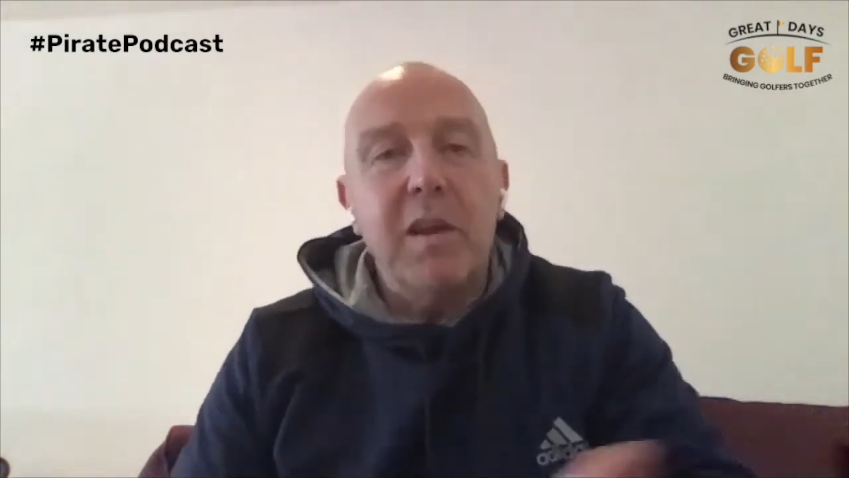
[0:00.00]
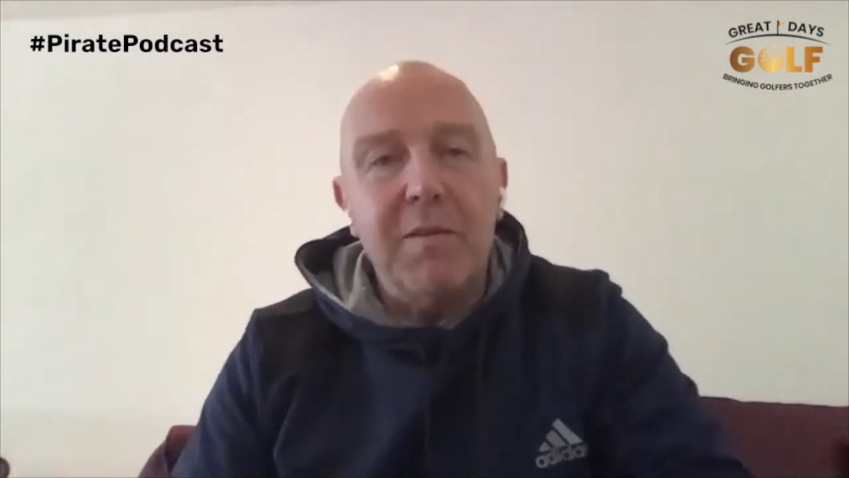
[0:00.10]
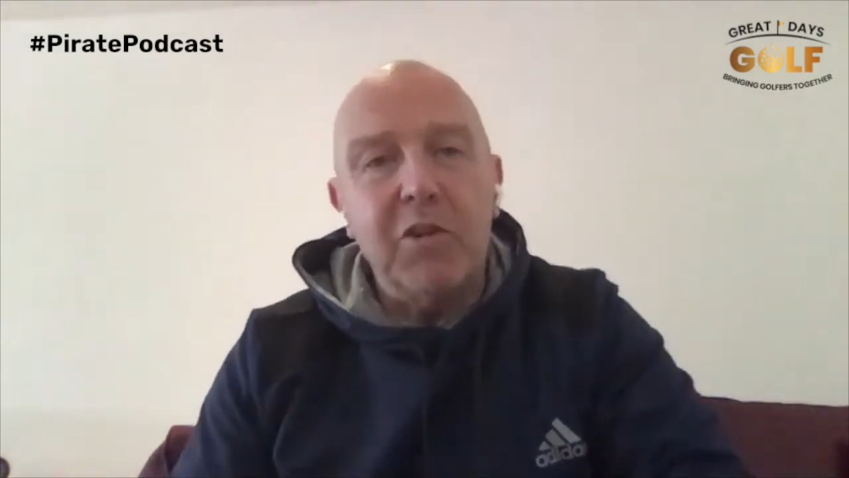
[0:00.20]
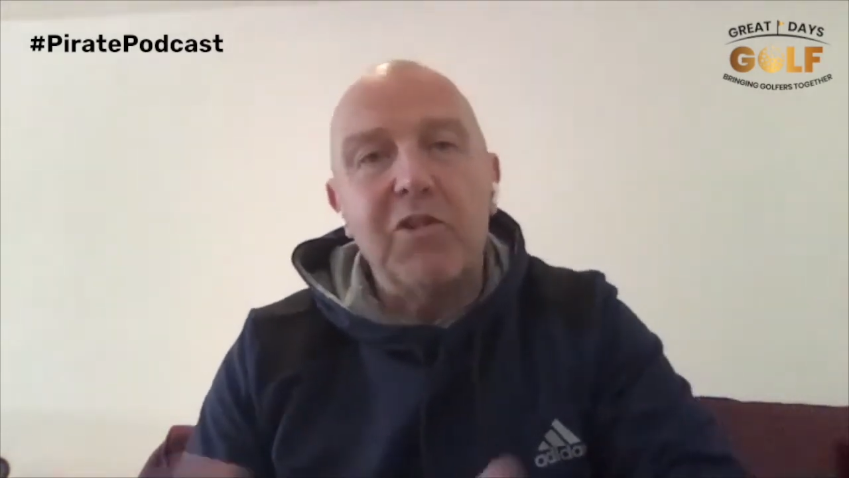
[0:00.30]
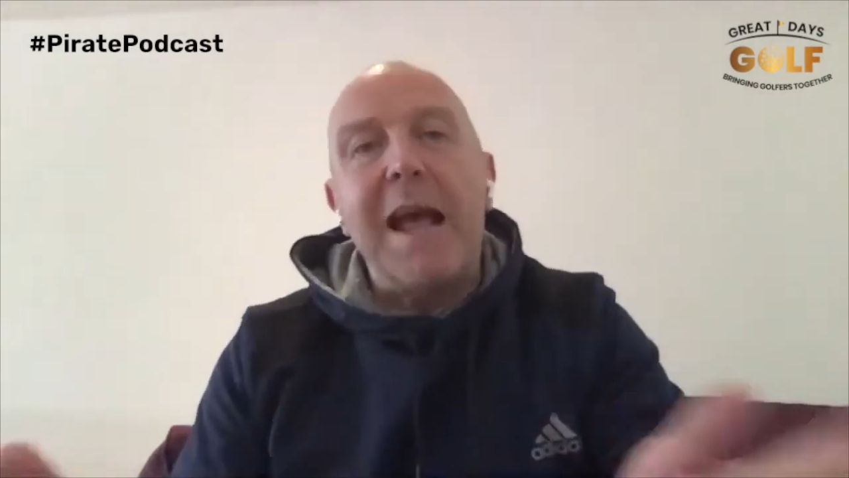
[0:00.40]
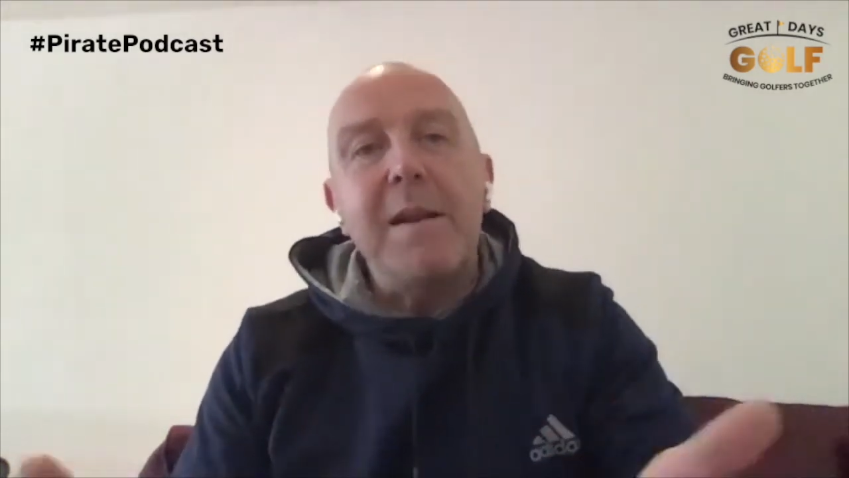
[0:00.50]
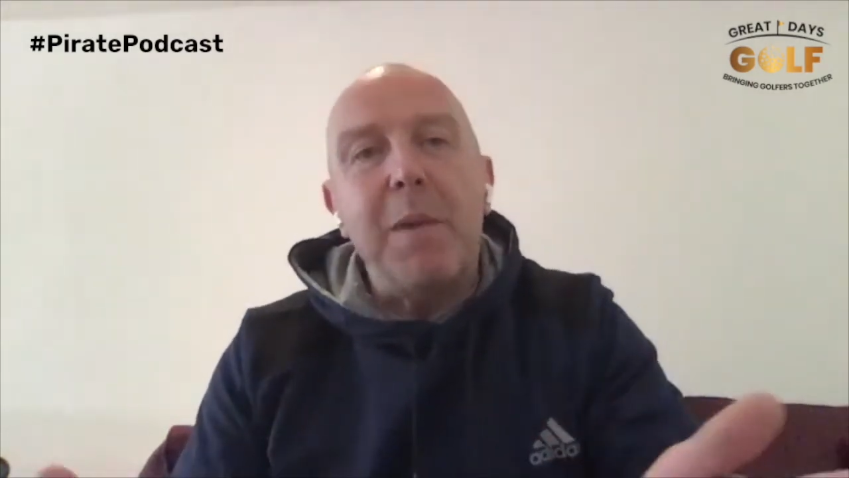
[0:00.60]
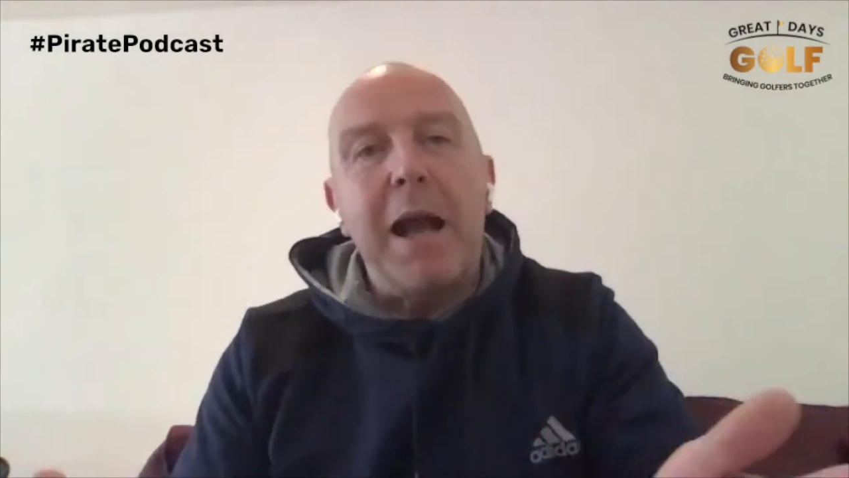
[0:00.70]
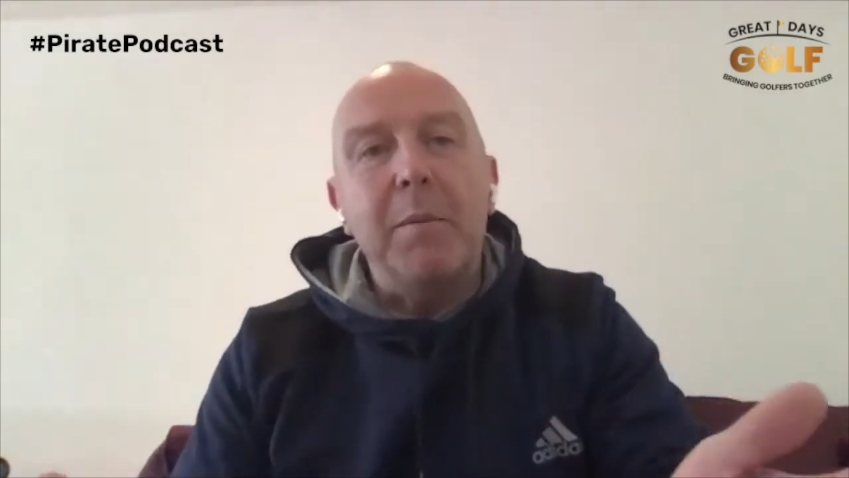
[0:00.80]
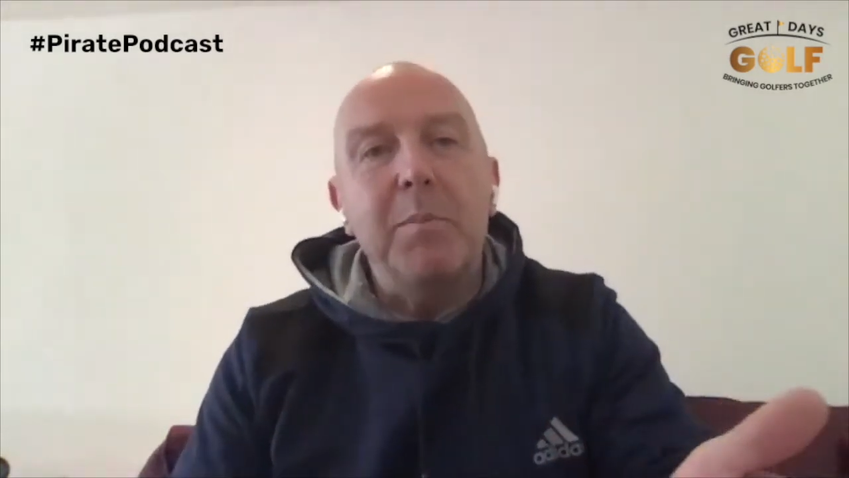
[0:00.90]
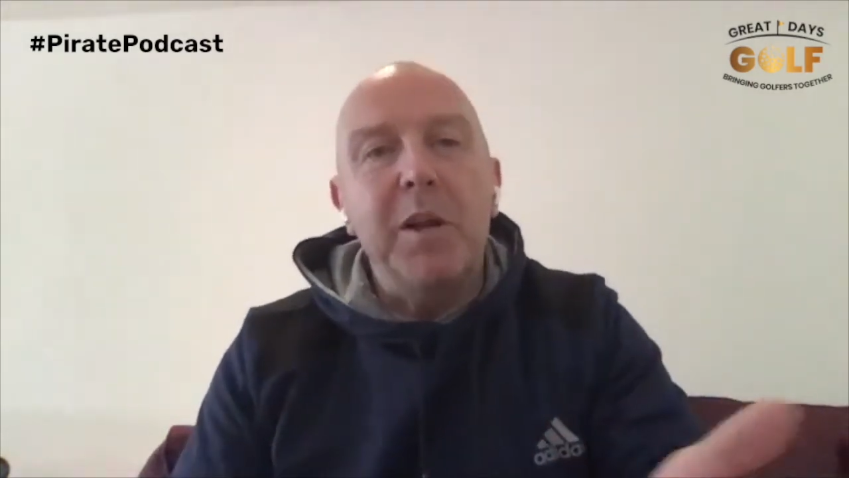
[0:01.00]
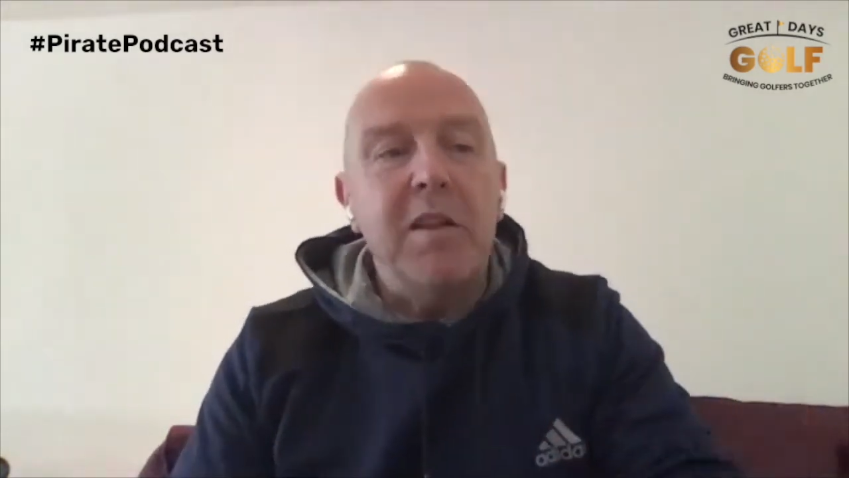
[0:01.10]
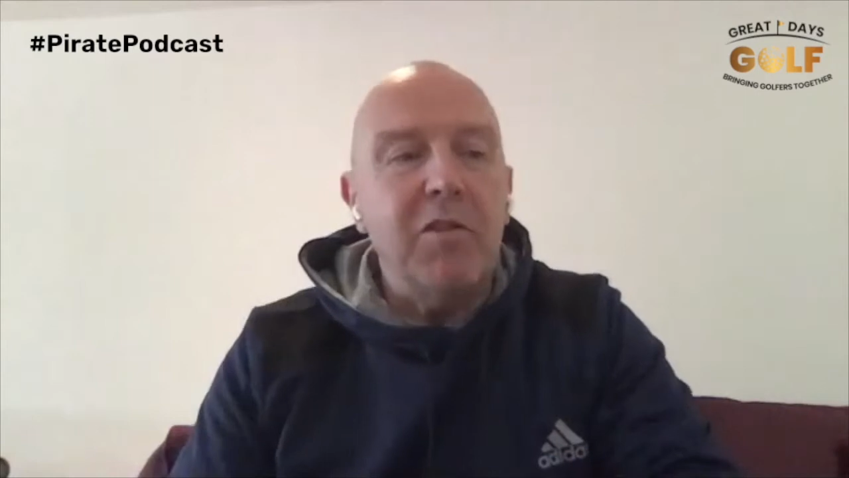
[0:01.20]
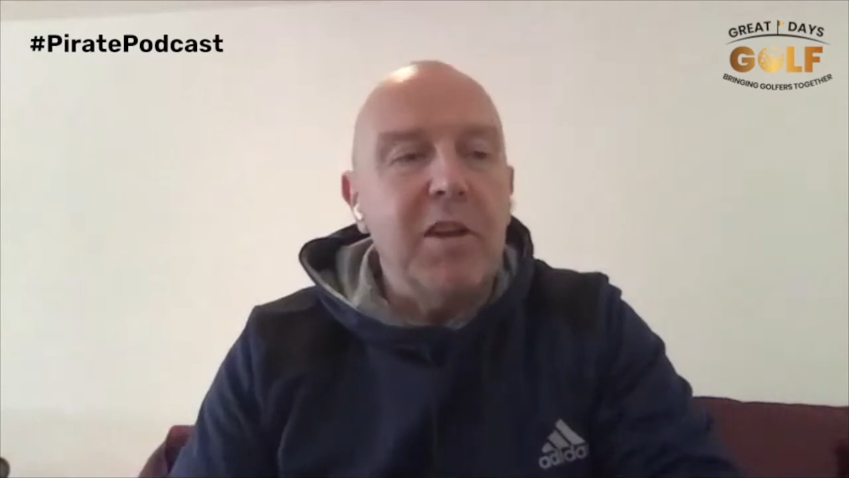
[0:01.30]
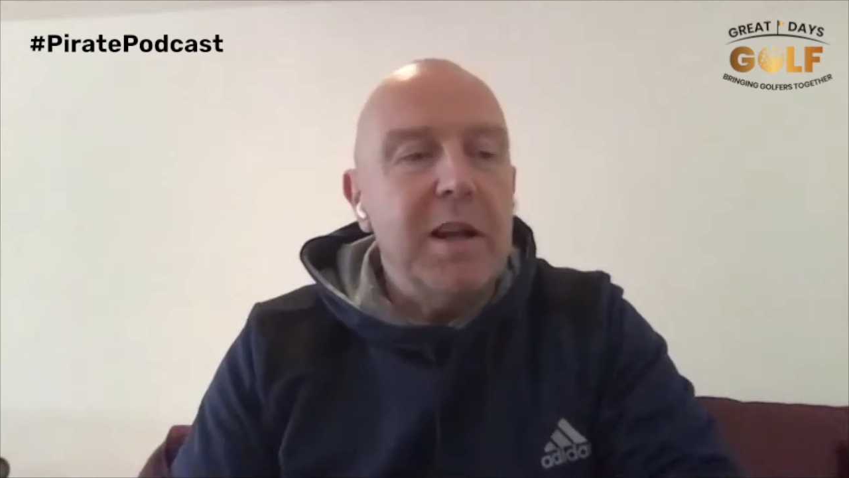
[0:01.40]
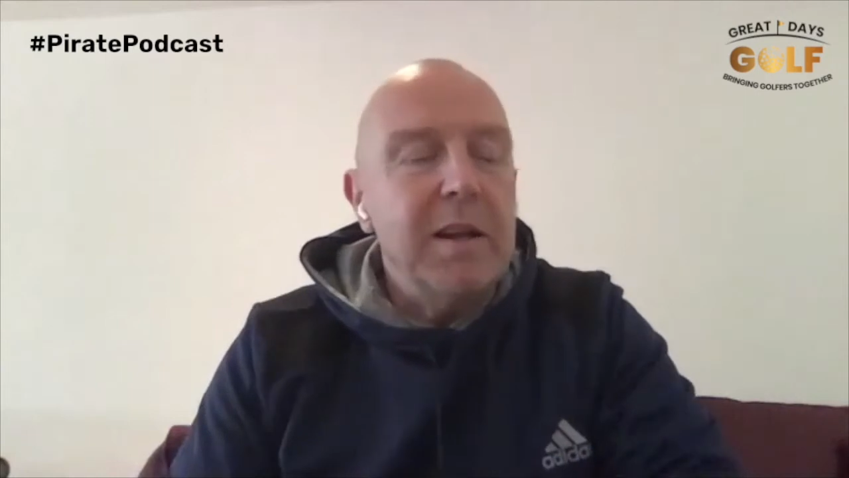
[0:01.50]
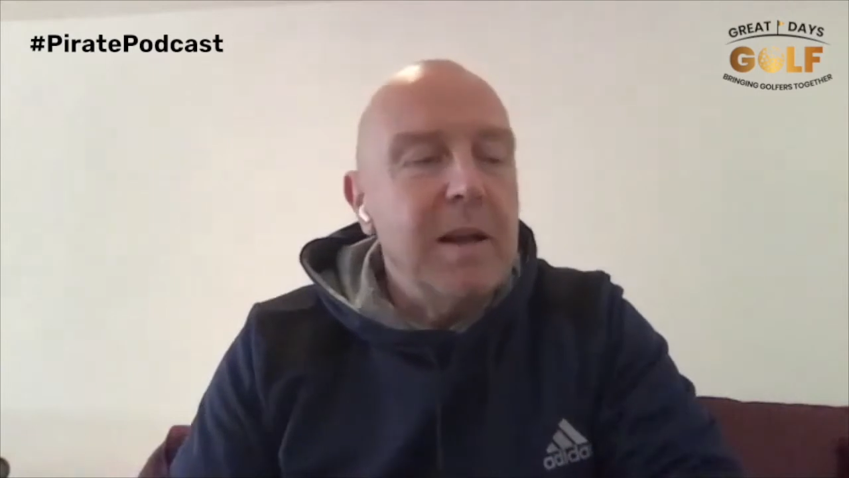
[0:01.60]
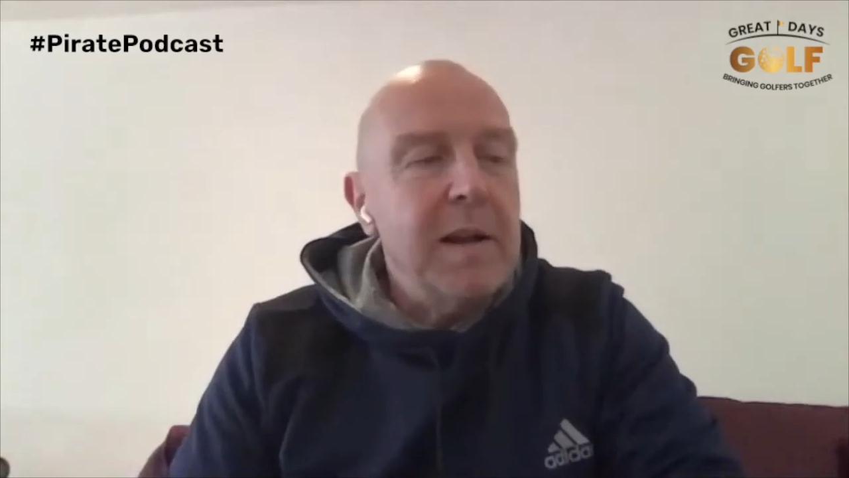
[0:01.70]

of a sandbank peninsula.